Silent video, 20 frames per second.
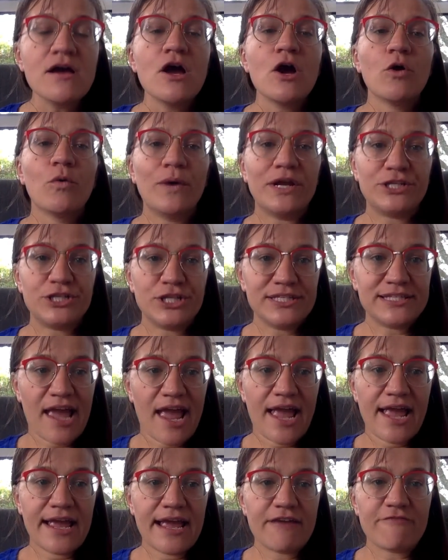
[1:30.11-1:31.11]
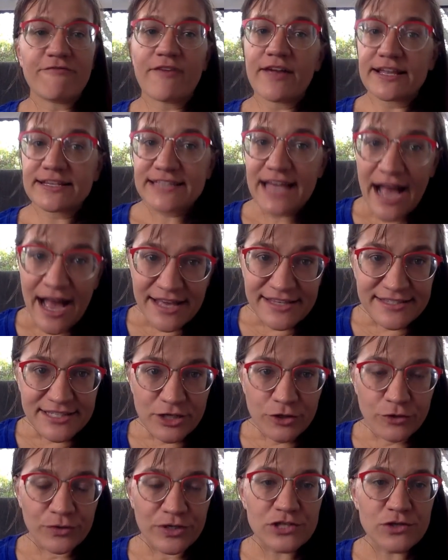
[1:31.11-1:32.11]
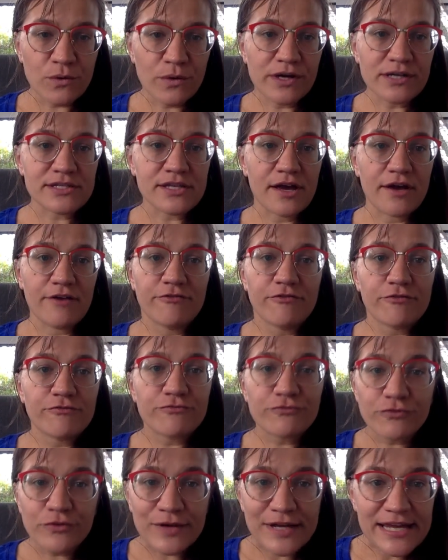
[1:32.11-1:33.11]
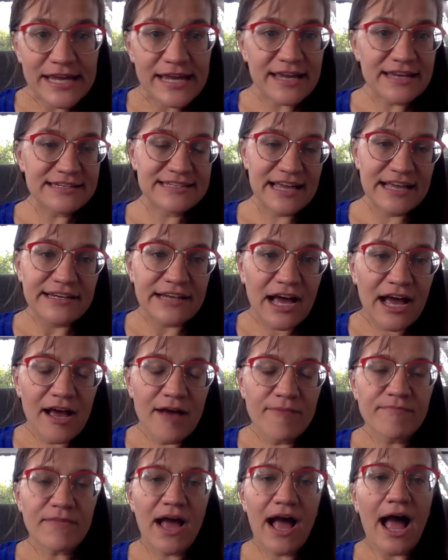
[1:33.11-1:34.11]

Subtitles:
which is a fantastic resource of free data.